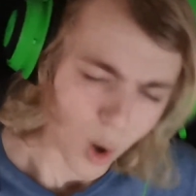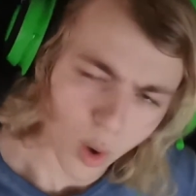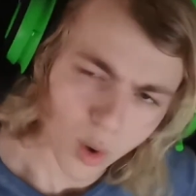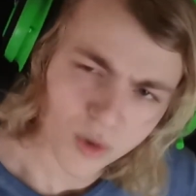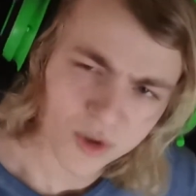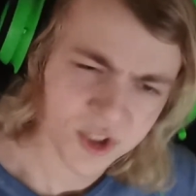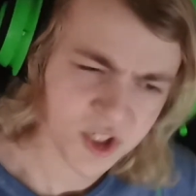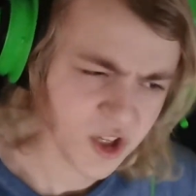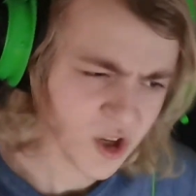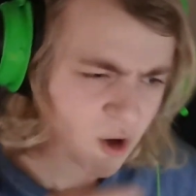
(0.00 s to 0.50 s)

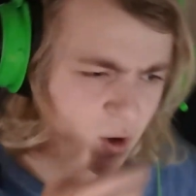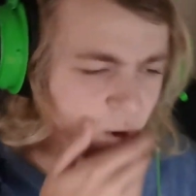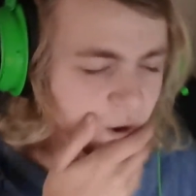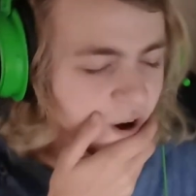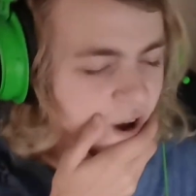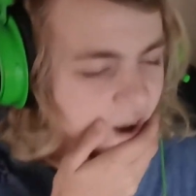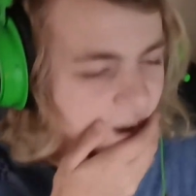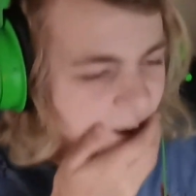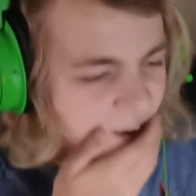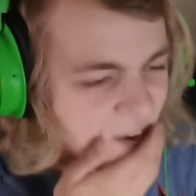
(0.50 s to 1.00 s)

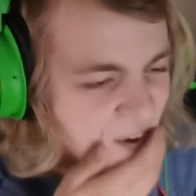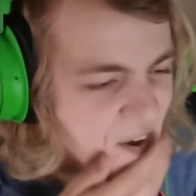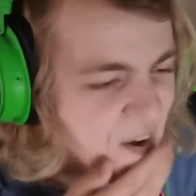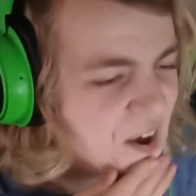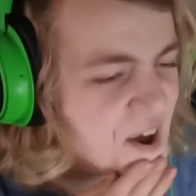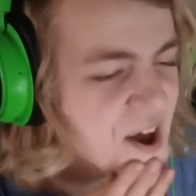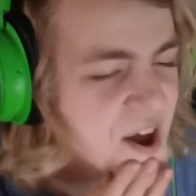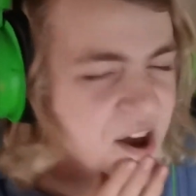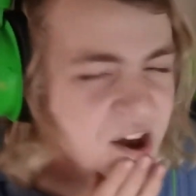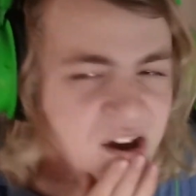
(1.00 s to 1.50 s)
Also,
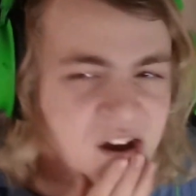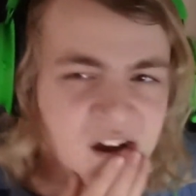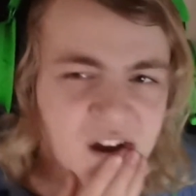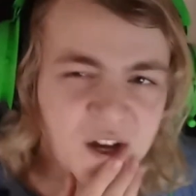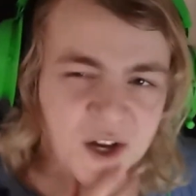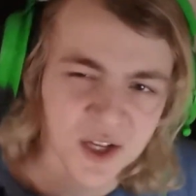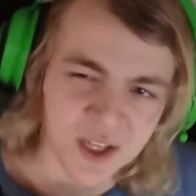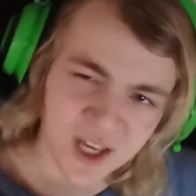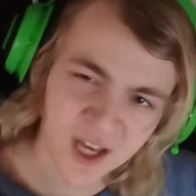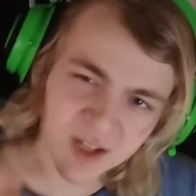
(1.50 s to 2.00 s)

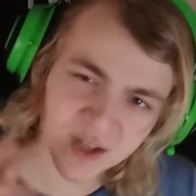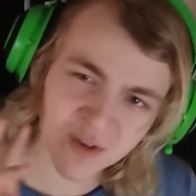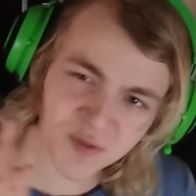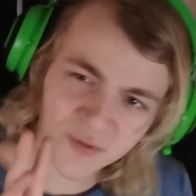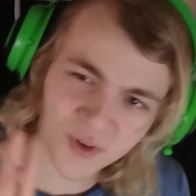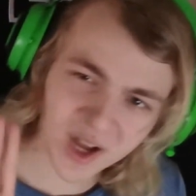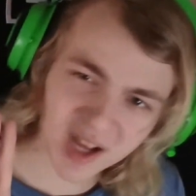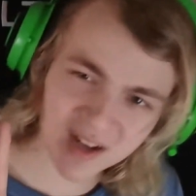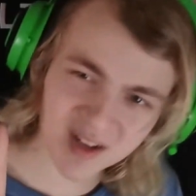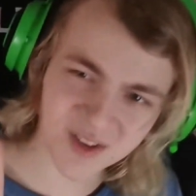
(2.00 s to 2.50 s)
can you
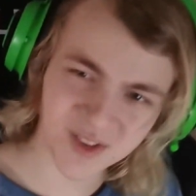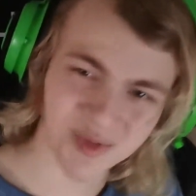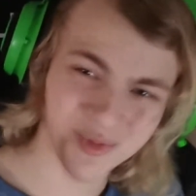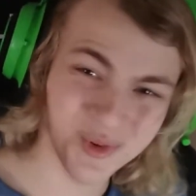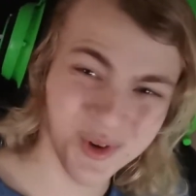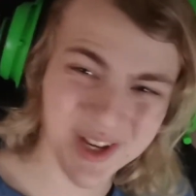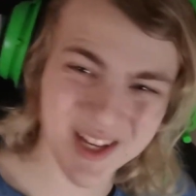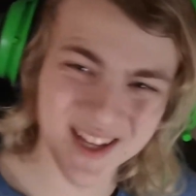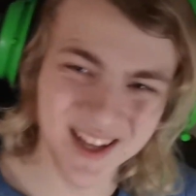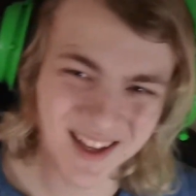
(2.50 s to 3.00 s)
find
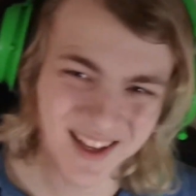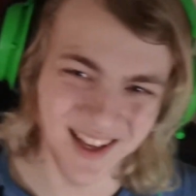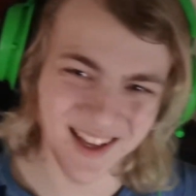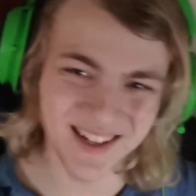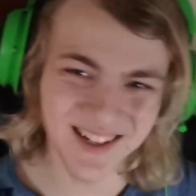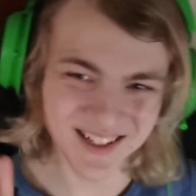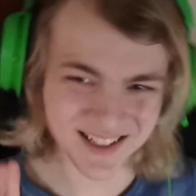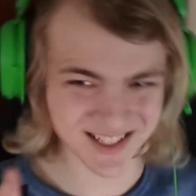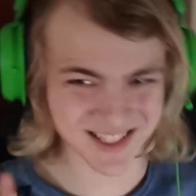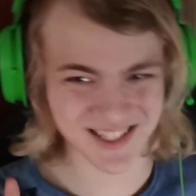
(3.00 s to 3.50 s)
three
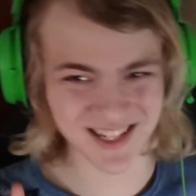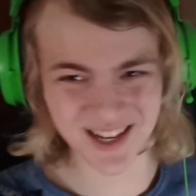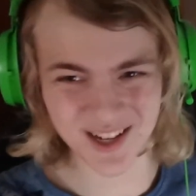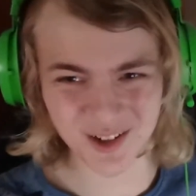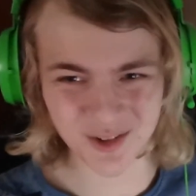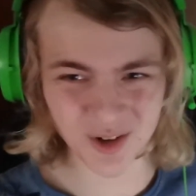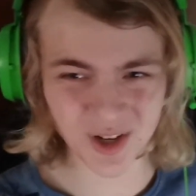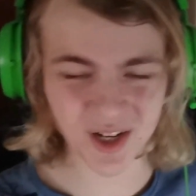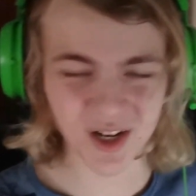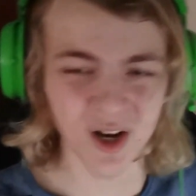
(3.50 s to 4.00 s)
hidden
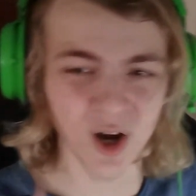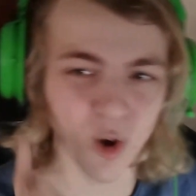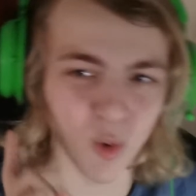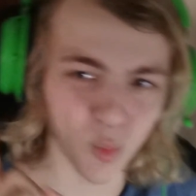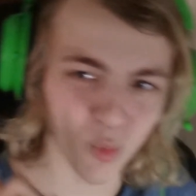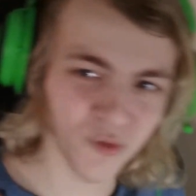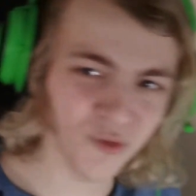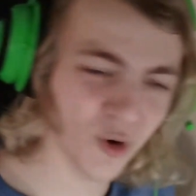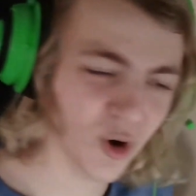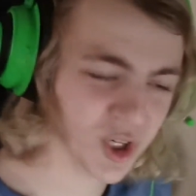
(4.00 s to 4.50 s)
secret?
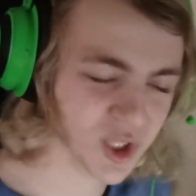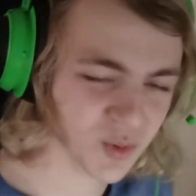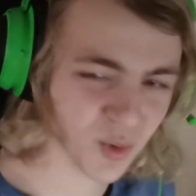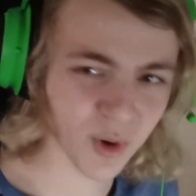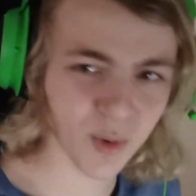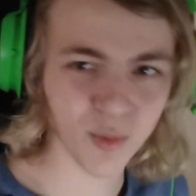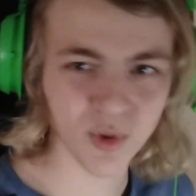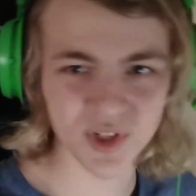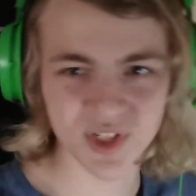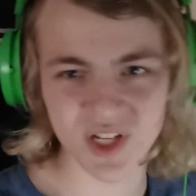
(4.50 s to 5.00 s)
First
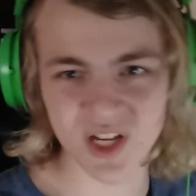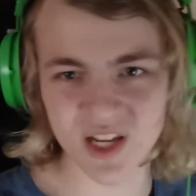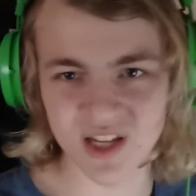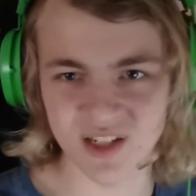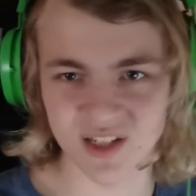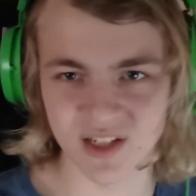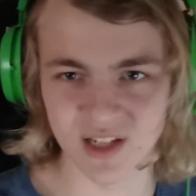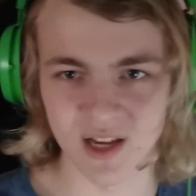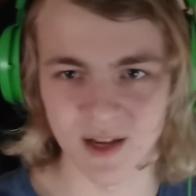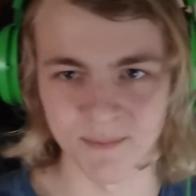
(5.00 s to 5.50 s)
one was
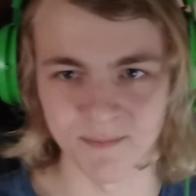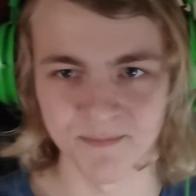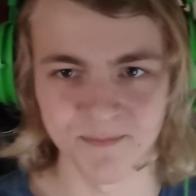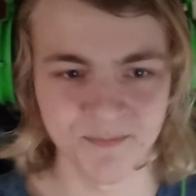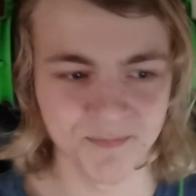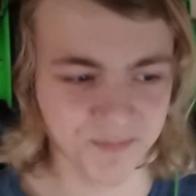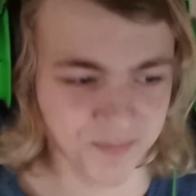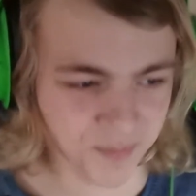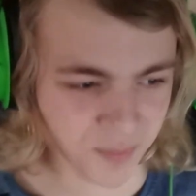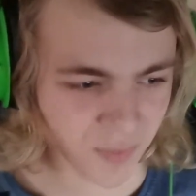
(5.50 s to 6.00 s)
easy.
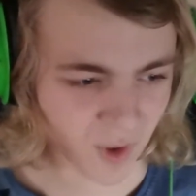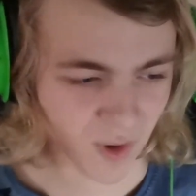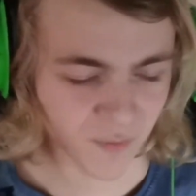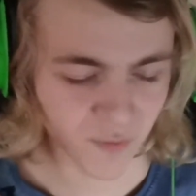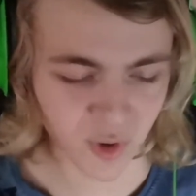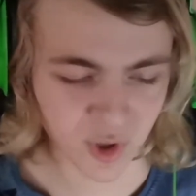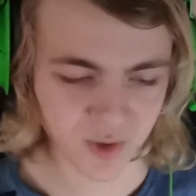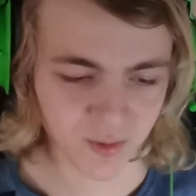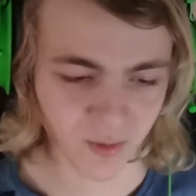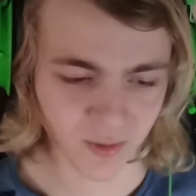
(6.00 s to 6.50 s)

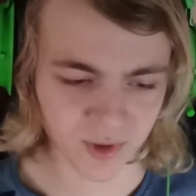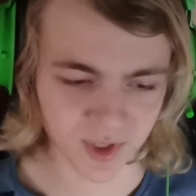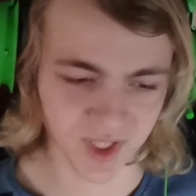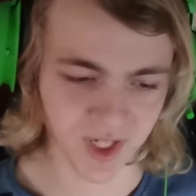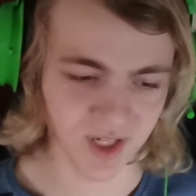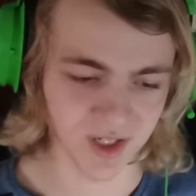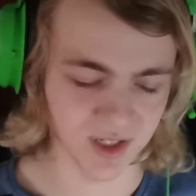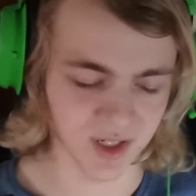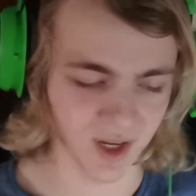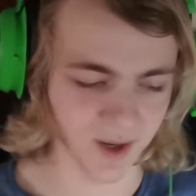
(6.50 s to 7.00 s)
First one was
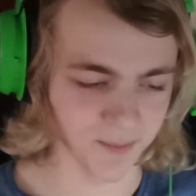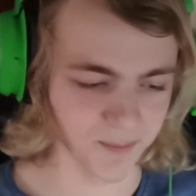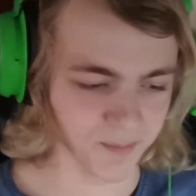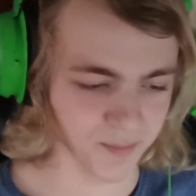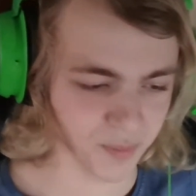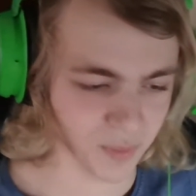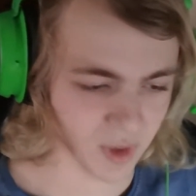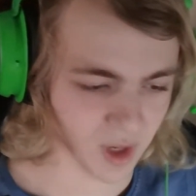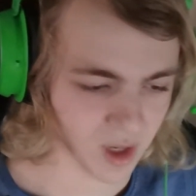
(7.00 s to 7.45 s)
easy.